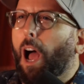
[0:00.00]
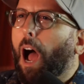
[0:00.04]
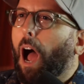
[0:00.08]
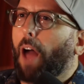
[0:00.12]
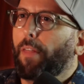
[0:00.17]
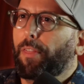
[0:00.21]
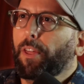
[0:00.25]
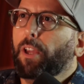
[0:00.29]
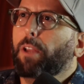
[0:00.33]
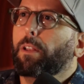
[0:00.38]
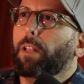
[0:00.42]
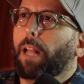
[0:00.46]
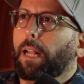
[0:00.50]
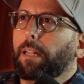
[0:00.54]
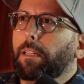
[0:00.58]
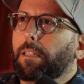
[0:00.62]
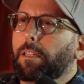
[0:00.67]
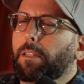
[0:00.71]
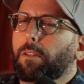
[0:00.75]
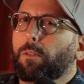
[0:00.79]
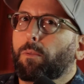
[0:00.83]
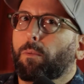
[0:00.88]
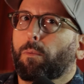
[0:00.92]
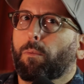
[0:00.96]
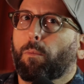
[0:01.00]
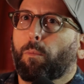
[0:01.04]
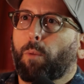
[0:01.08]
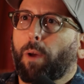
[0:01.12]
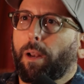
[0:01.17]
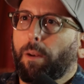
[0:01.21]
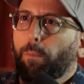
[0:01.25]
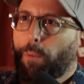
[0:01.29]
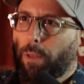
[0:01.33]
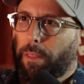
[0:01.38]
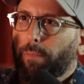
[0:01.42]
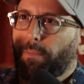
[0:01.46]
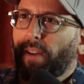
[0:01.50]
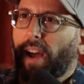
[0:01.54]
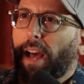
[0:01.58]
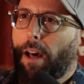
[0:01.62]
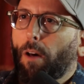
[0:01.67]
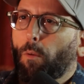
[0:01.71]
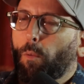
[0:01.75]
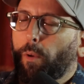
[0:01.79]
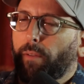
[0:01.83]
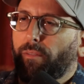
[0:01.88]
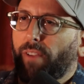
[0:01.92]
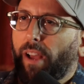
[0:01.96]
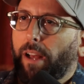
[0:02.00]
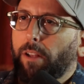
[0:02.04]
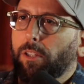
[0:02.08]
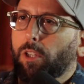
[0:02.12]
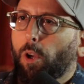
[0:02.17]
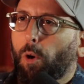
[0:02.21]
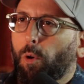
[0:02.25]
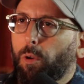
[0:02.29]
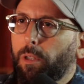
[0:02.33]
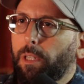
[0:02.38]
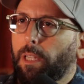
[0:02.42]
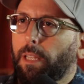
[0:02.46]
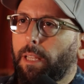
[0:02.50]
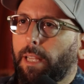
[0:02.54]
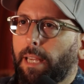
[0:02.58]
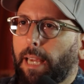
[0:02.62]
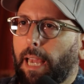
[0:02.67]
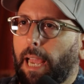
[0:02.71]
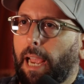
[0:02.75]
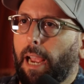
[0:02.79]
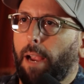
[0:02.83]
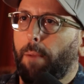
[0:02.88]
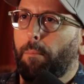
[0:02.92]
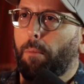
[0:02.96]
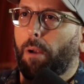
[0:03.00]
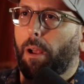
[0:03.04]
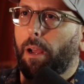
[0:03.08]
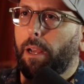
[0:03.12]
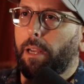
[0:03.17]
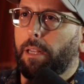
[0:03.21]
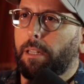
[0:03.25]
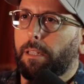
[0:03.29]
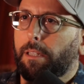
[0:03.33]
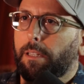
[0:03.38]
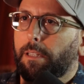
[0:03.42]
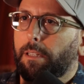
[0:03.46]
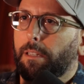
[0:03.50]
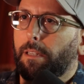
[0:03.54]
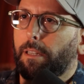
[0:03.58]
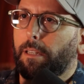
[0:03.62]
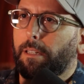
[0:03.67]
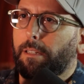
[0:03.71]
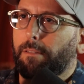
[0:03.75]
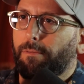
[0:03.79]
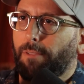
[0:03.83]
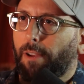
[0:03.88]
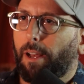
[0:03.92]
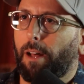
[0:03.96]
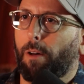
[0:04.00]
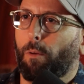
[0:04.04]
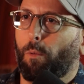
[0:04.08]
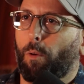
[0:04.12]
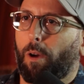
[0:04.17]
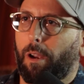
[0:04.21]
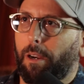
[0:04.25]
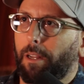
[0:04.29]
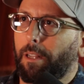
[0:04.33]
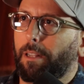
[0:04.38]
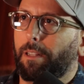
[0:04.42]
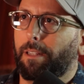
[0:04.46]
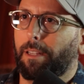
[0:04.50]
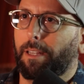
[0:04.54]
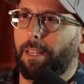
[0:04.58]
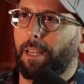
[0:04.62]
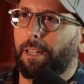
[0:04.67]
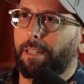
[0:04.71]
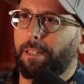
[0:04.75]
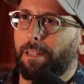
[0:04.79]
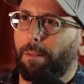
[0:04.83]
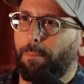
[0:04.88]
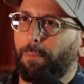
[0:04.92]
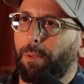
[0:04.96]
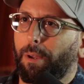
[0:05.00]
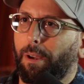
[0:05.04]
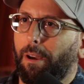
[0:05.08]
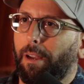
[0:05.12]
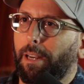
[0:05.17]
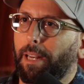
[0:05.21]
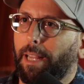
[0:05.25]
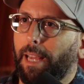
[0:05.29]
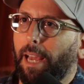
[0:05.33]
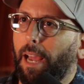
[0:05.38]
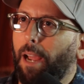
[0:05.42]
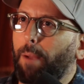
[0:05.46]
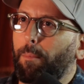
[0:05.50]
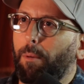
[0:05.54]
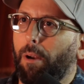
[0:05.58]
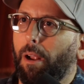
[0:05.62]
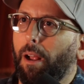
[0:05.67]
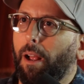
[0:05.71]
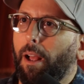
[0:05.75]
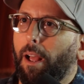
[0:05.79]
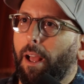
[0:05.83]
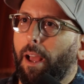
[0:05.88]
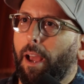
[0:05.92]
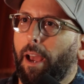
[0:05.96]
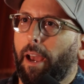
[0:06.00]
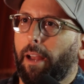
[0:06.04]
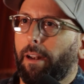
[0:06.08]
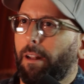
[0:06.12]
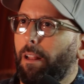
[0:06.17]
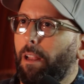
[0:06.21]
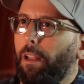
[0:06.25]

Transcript: I think that's when Val's holding the camera, it's Val wanting to get something on camera, and a